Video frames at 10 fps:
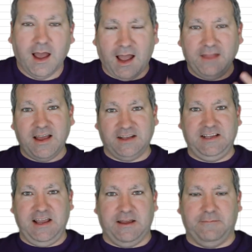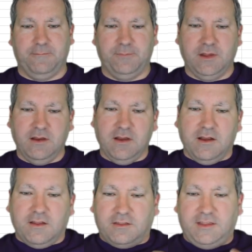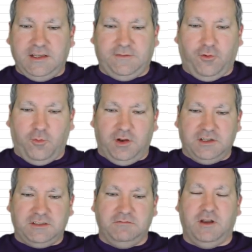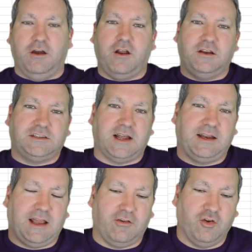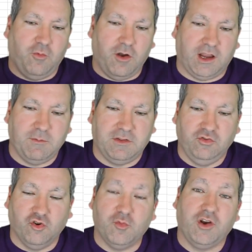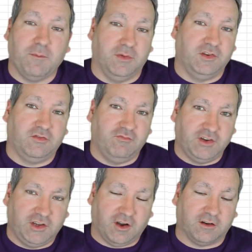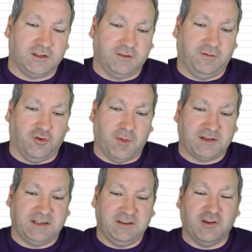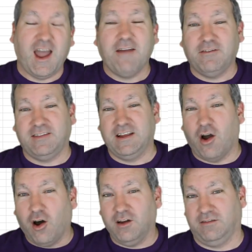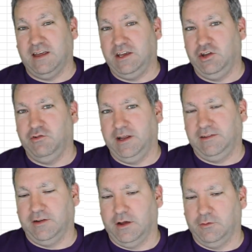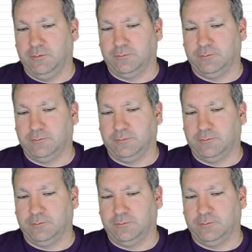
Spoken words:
And that's it. These formulas and understanding how you're working with normal numbers regardless of formatting are everything I think you need to know.